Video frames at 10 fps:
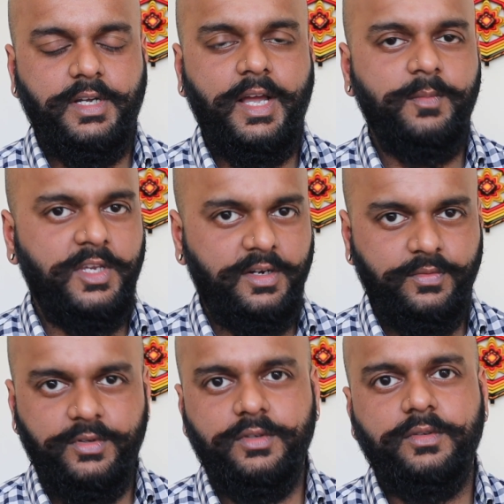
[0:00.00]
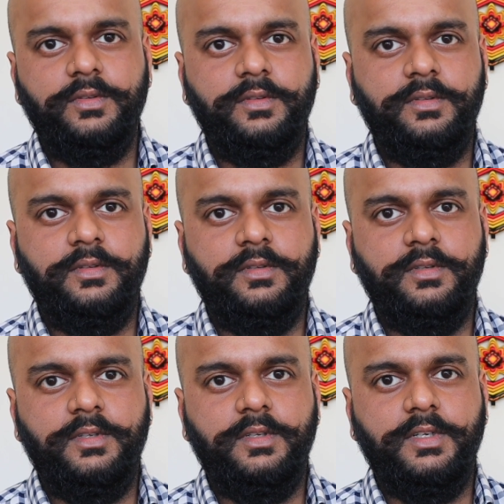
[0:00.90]
I'm here for you.
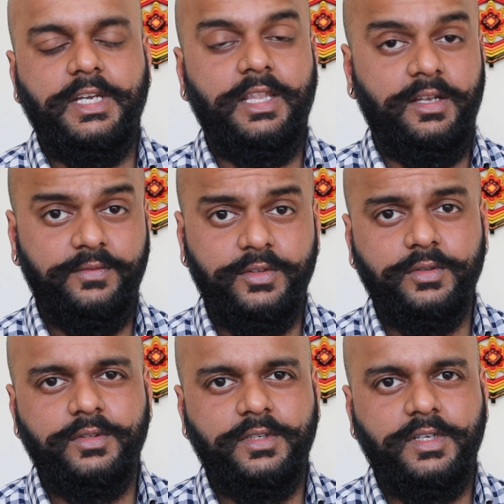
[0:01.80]
I love you.